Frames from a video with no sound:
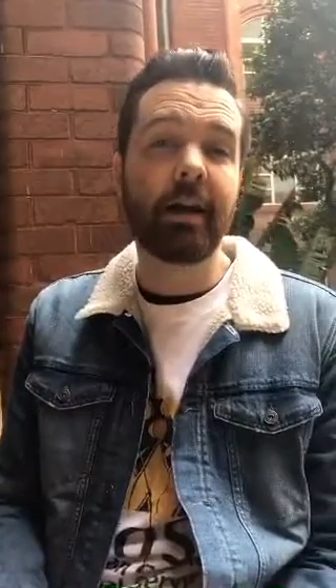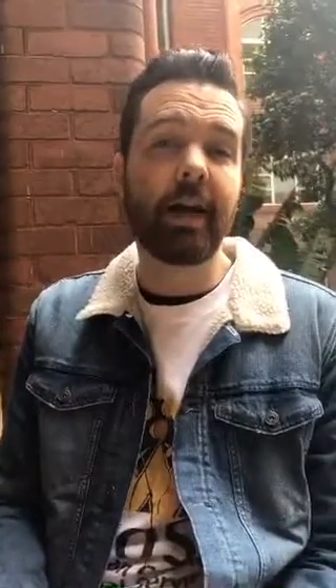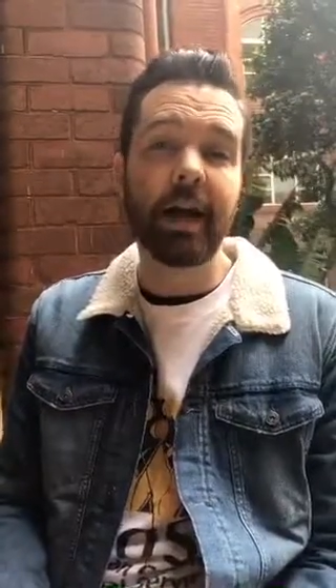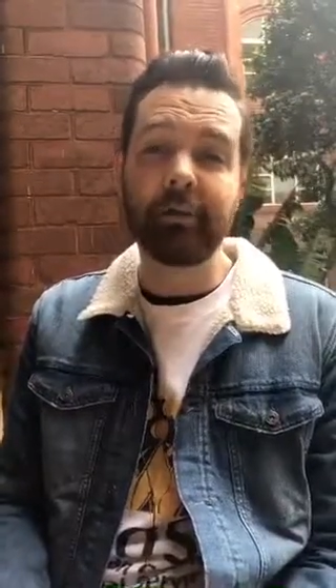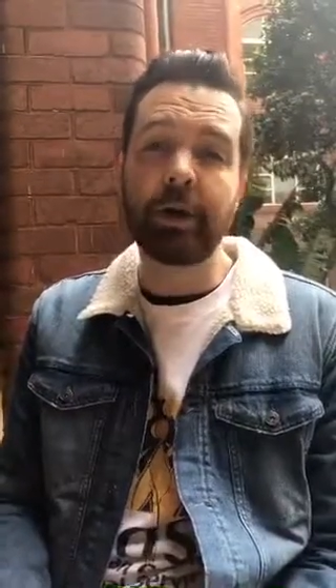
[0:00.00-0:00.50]

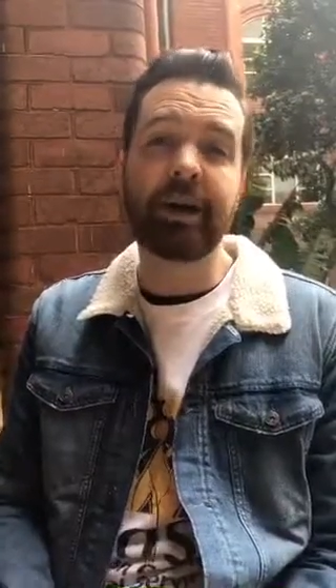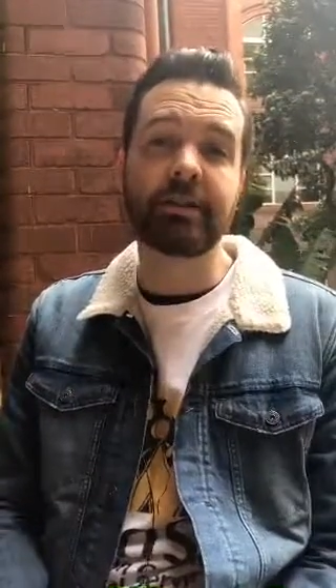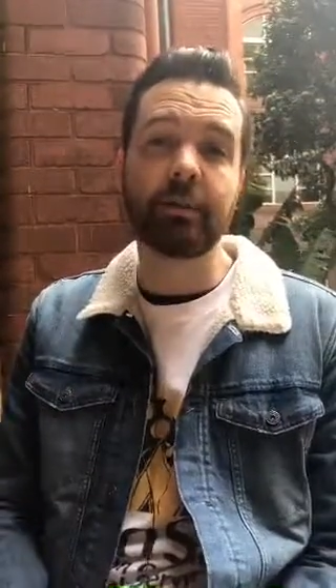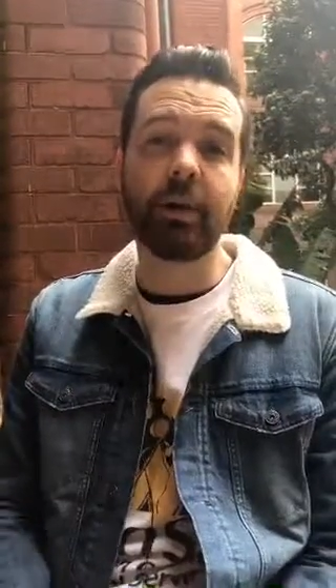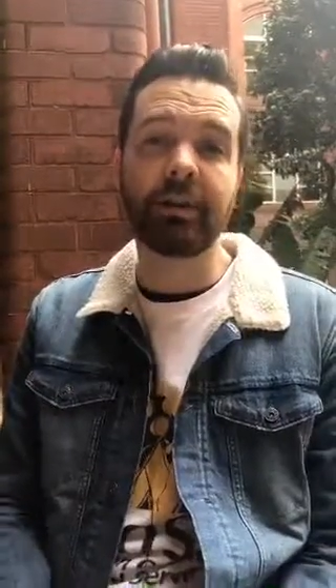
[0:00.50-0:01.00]
Everyone
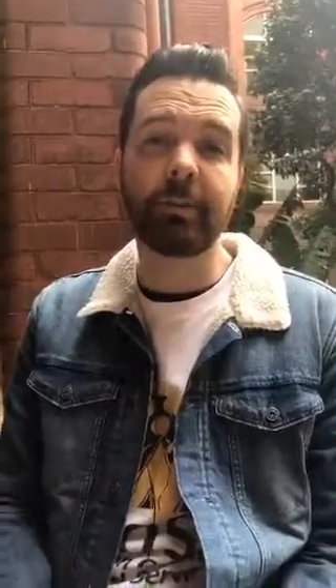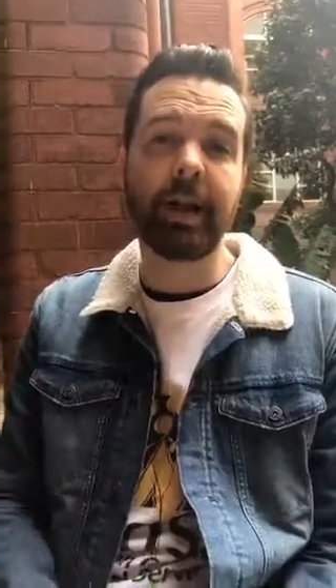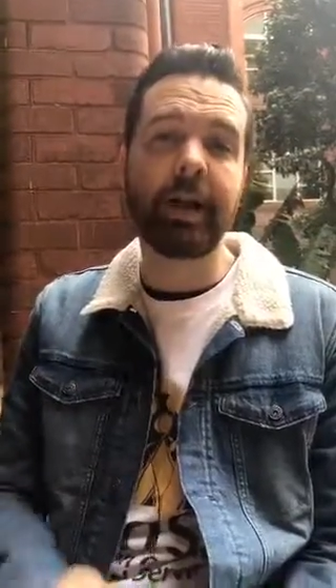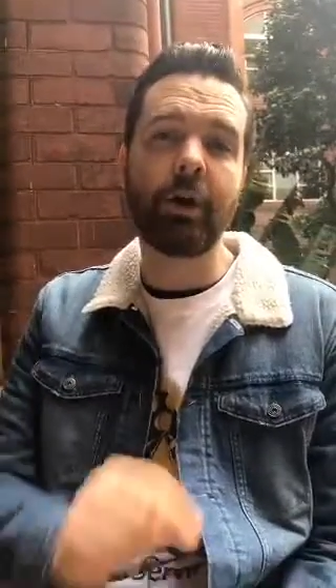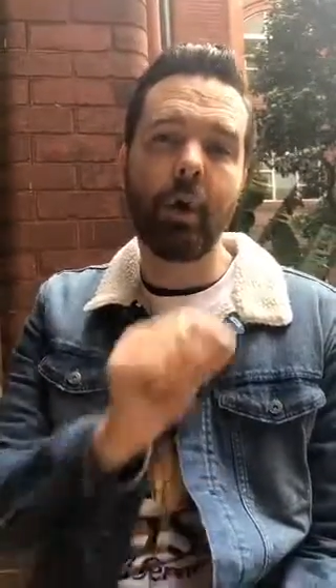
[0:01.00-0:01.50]
has a role to
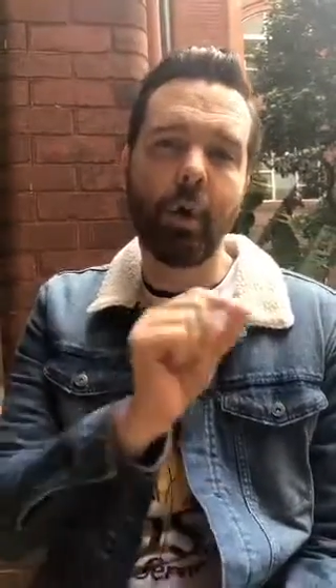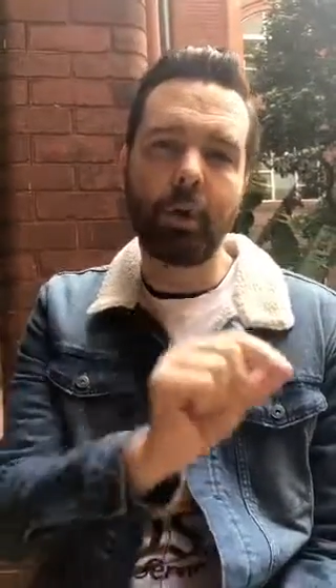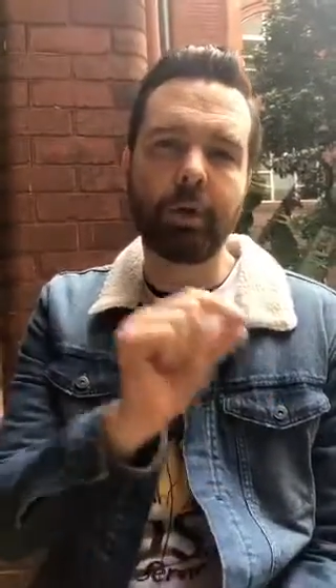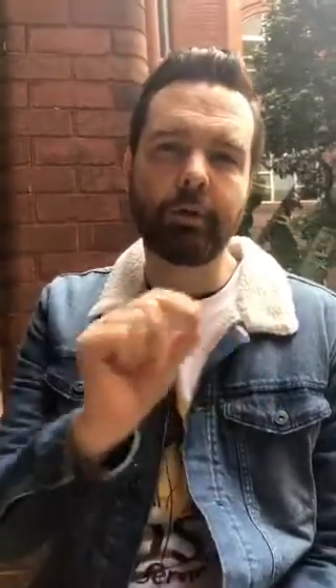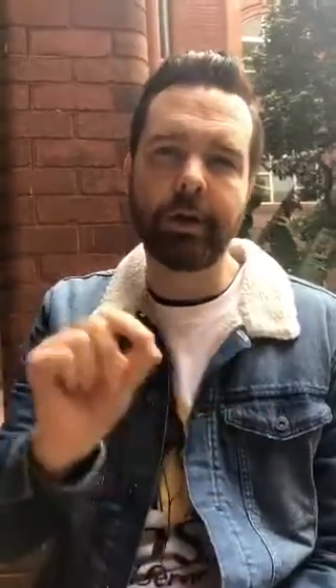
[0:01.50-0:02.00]
play, and
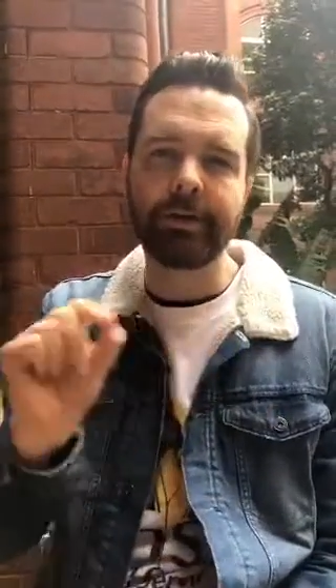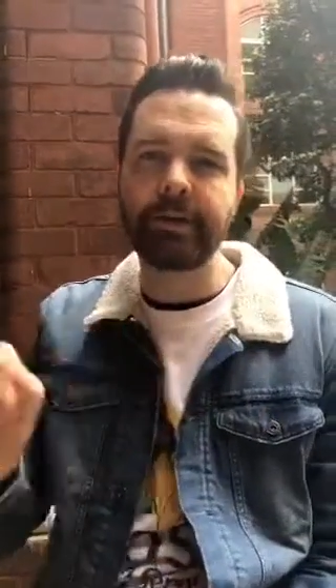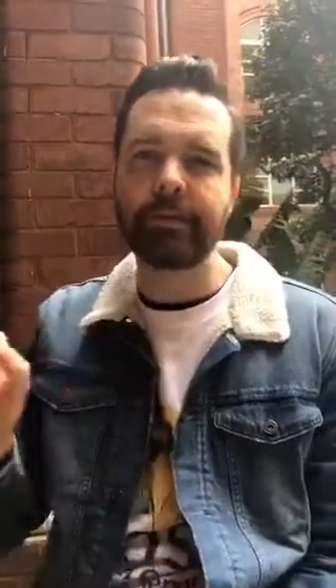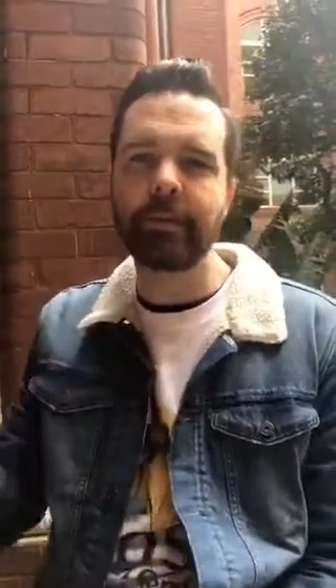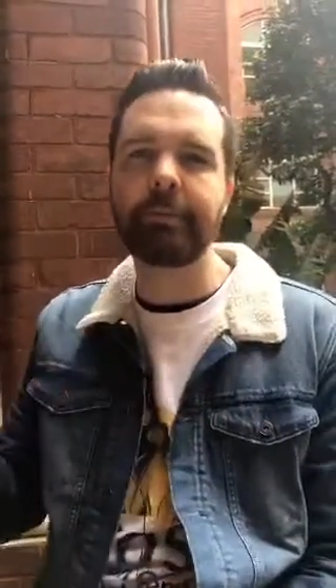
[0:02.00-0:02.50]
all of those
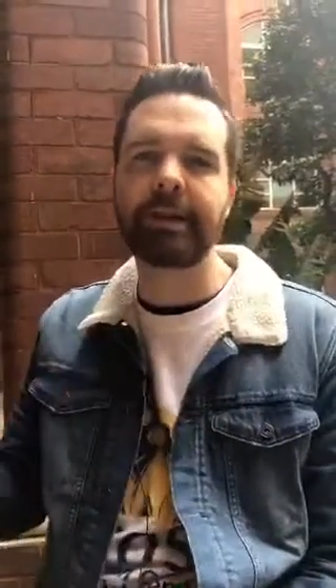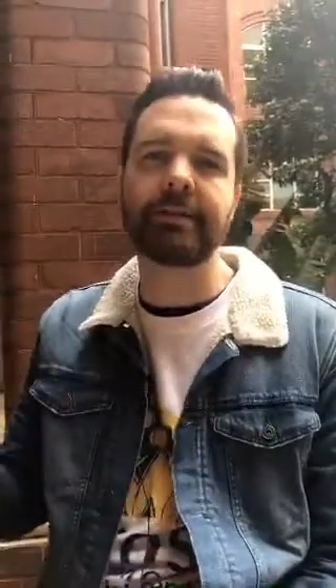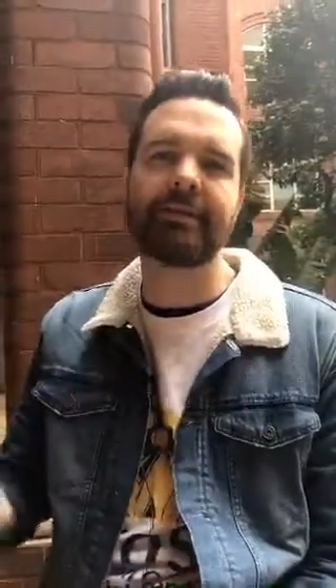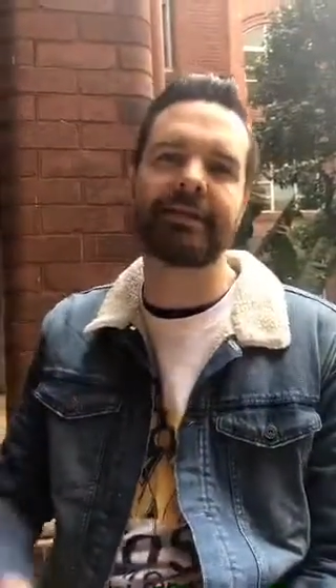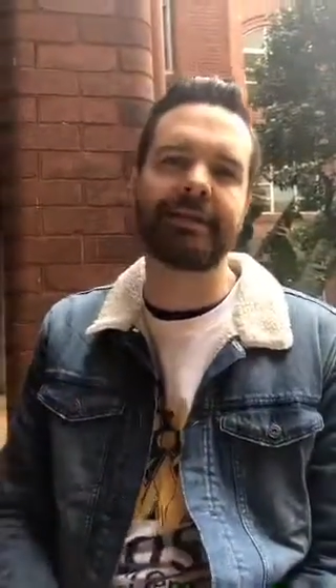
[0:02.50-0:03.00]
different
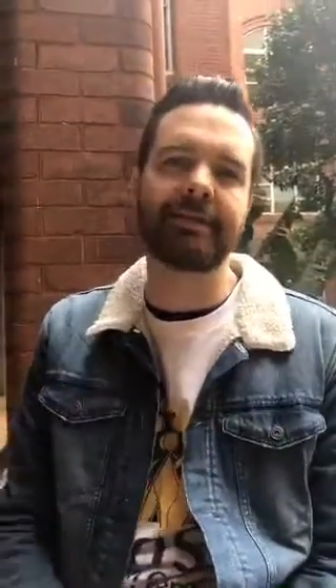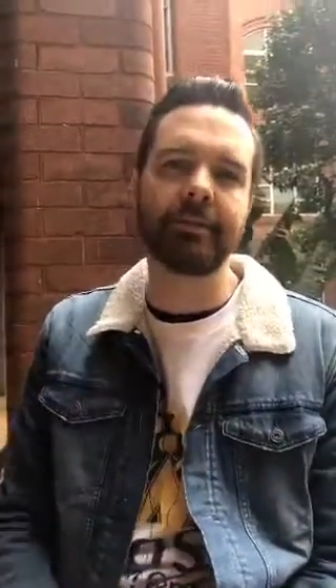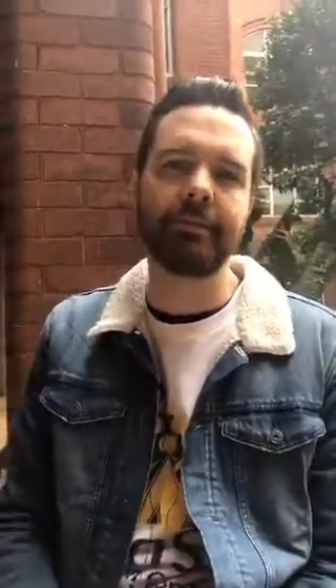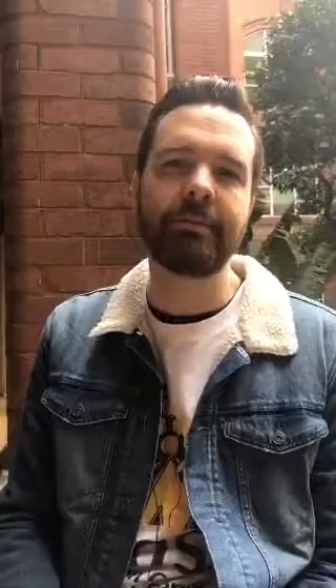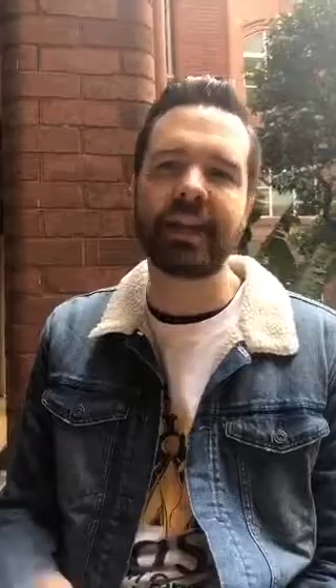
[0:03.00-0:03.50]
bits of the
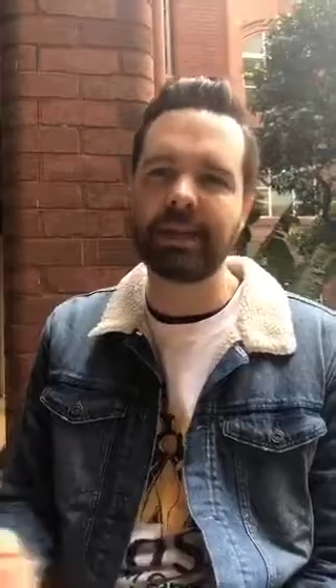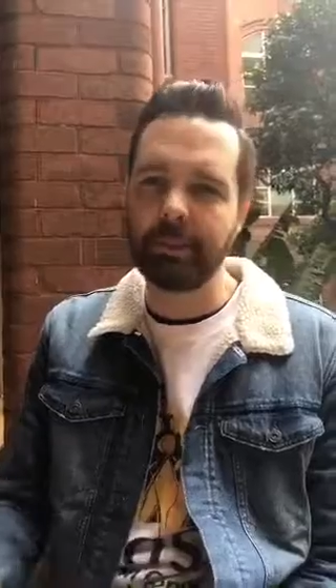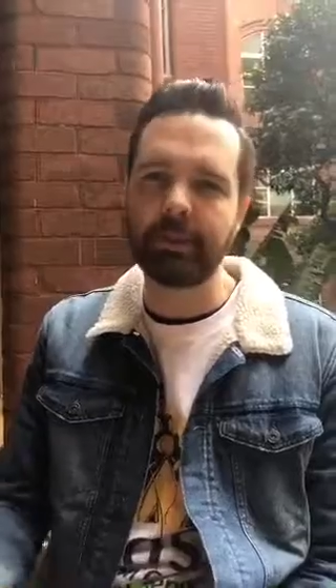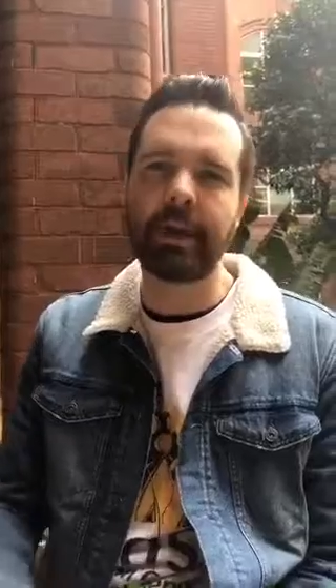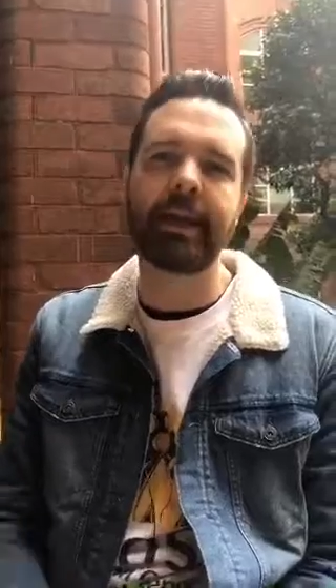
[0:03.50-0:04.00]
system need to
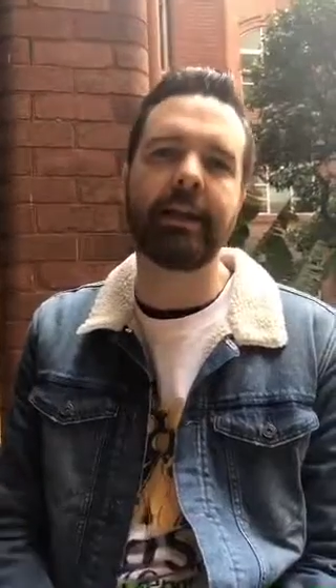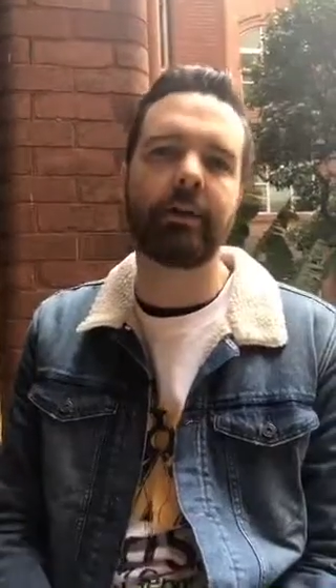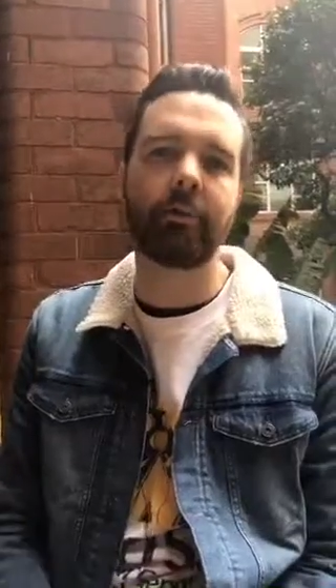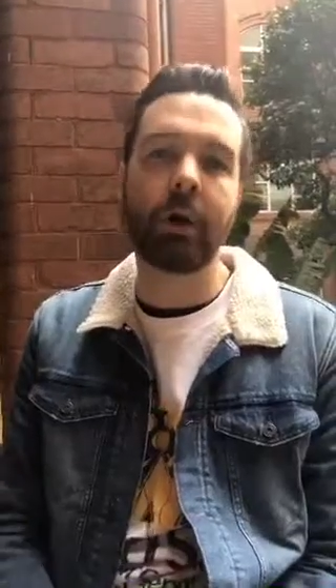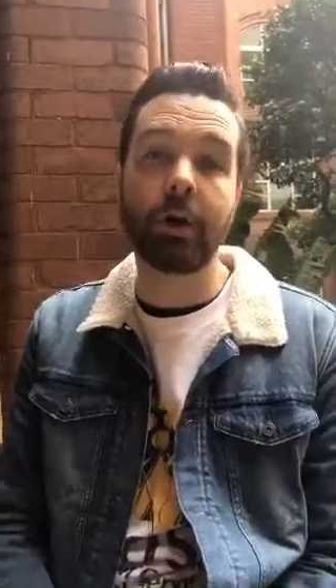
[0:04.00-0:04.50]
be playing
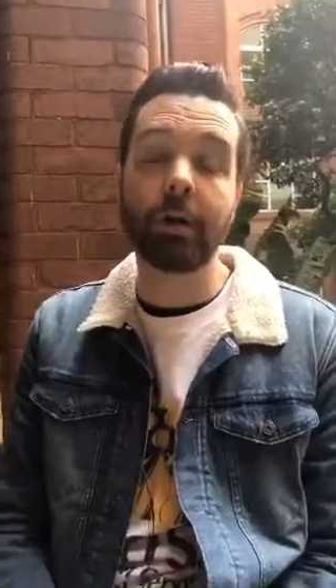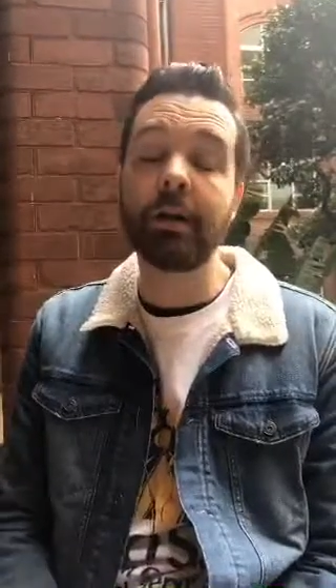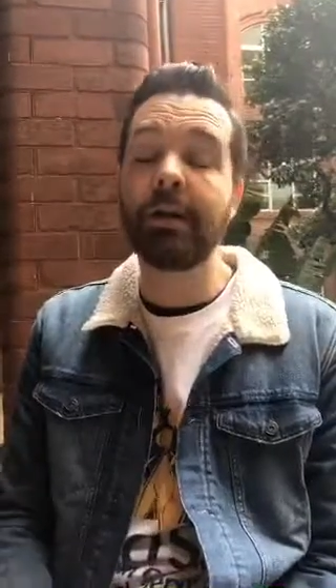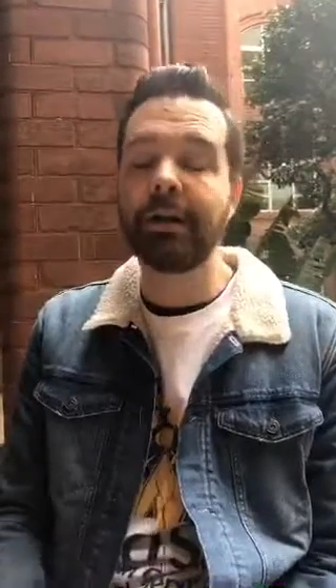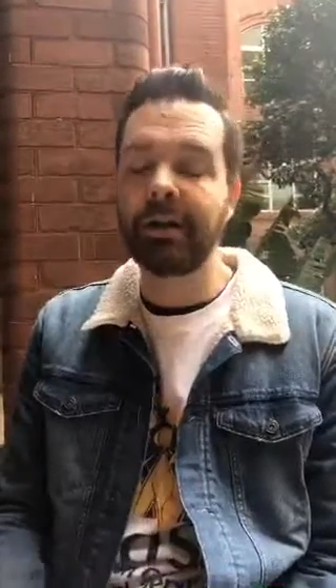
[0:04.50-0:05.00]
their role